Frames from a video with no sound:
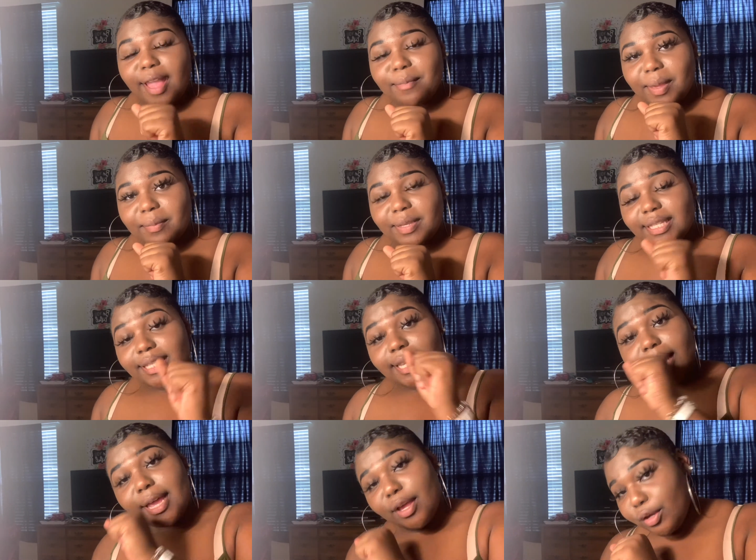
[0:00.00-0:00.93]
babies,
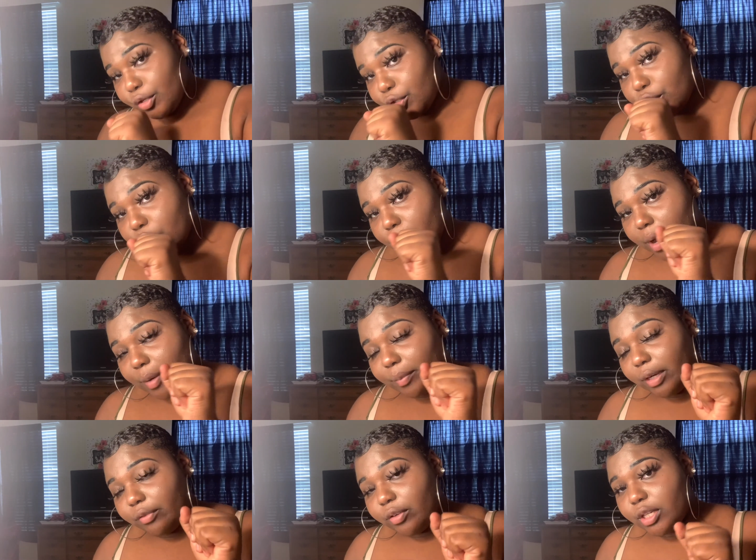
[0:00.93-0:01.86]
it's your girl Money
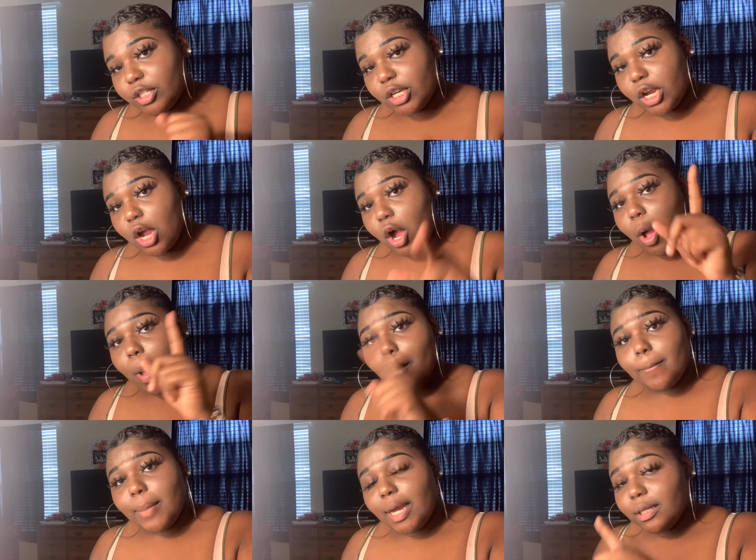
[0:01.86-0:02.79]
Manipulation called
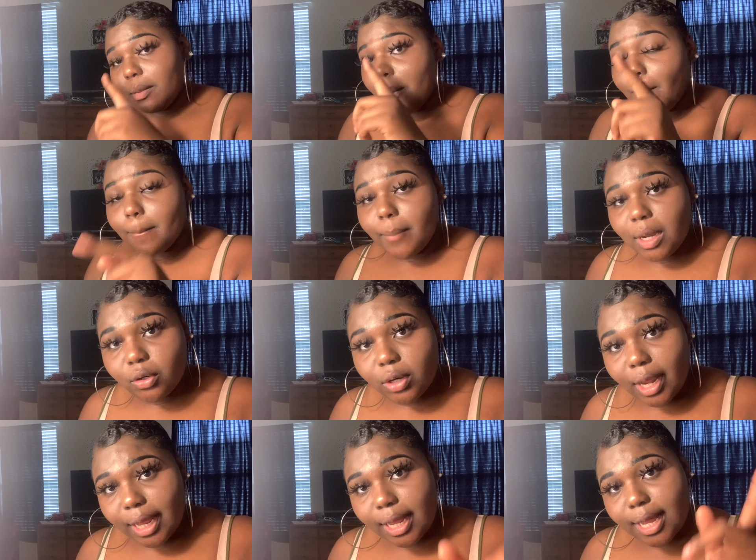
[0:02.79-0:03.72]
Money
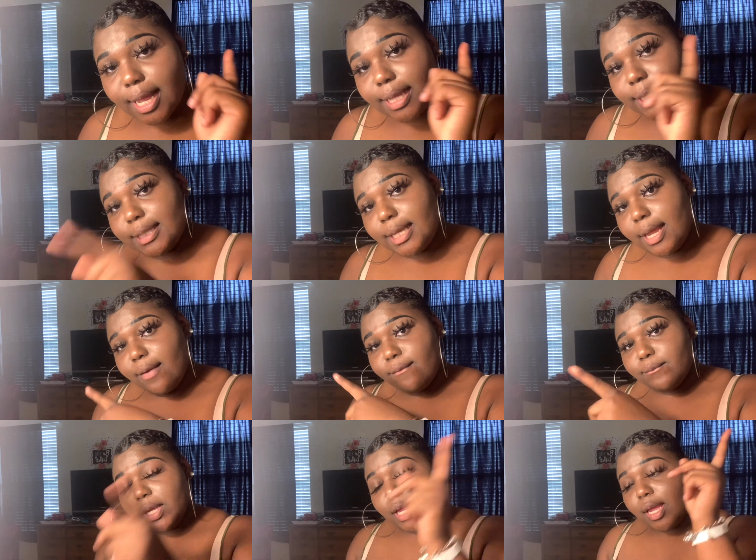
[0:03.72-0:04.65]
Monet
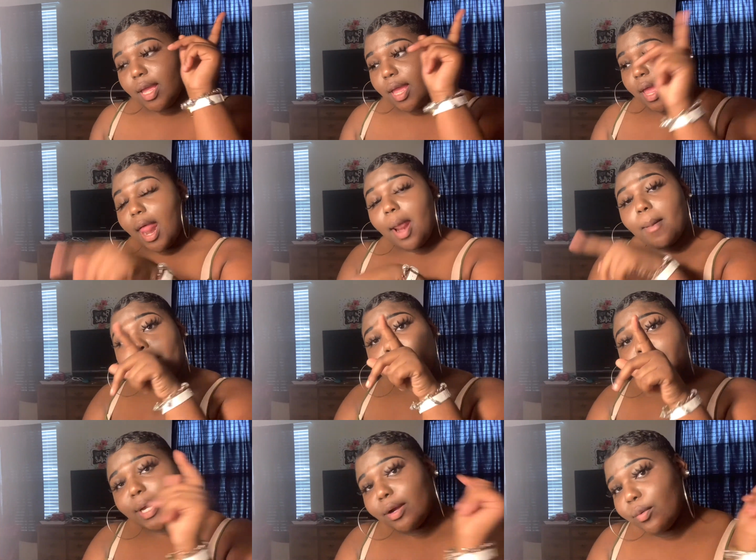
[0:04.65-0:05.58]
TV, and I'm
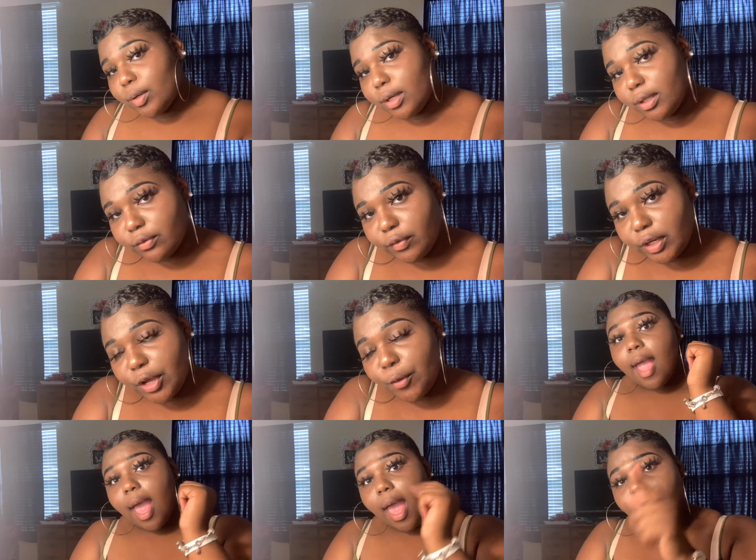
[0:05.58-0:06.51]
back with another video.
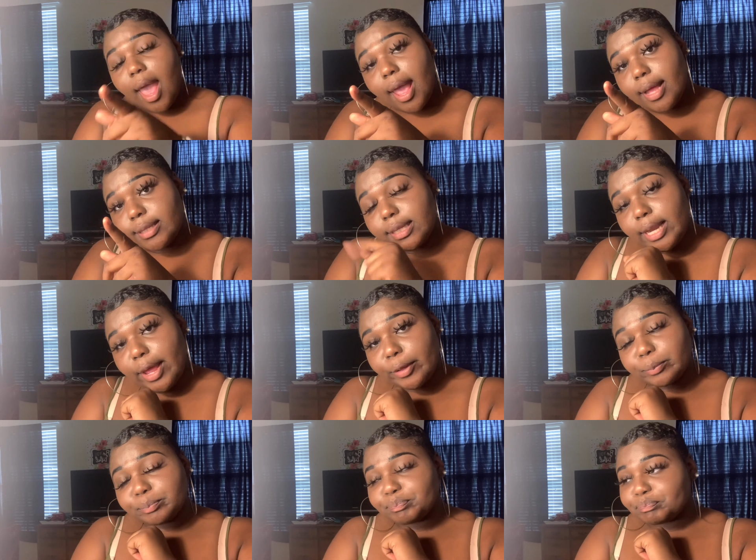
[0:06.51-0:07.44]
And
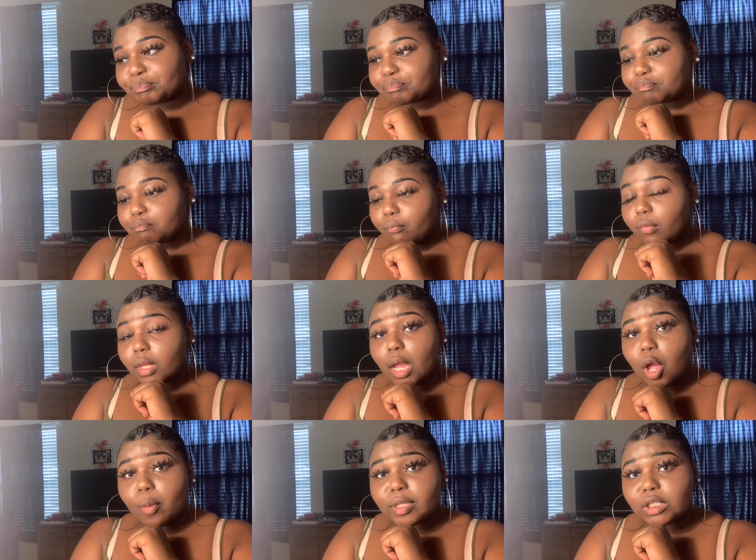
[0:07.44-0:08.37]
today
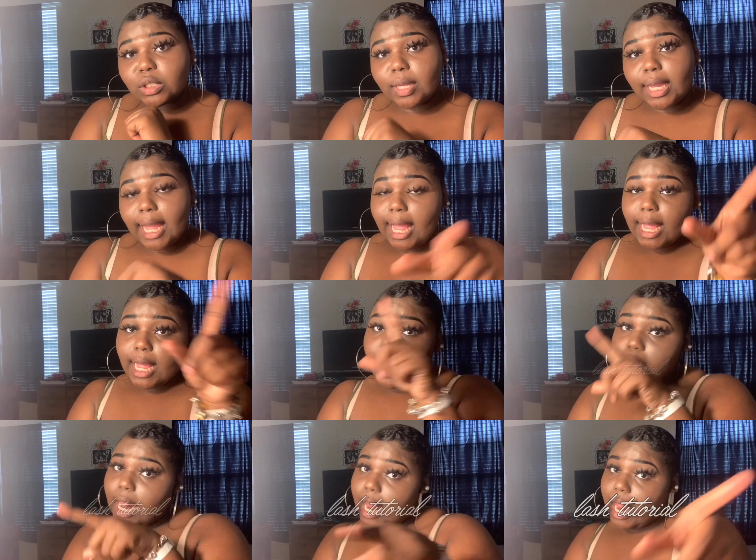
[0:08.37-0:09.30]
I'll be doing a
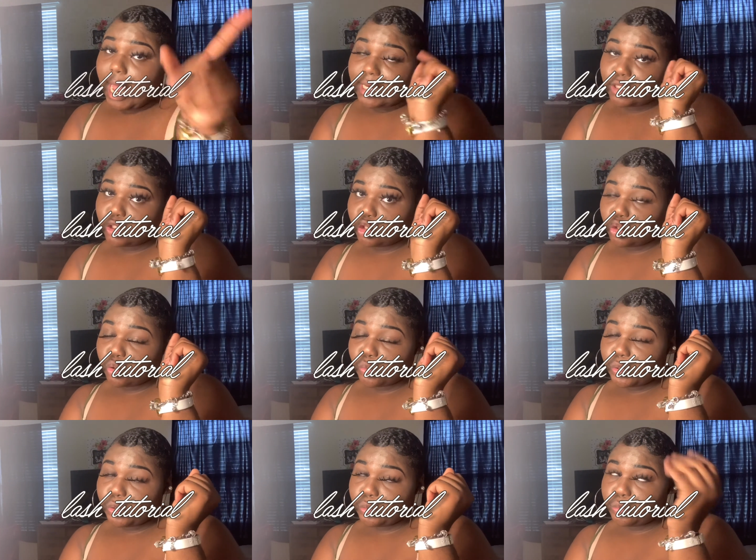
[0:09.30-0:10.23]
lash
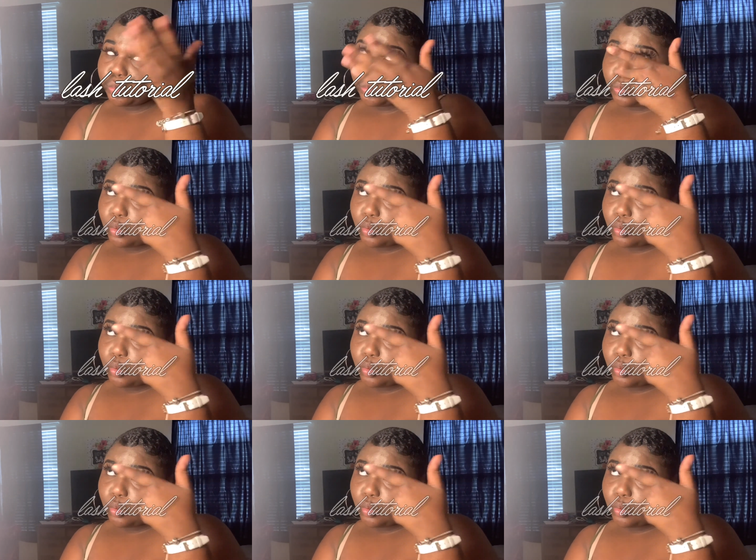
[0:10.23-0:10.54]
tutorial.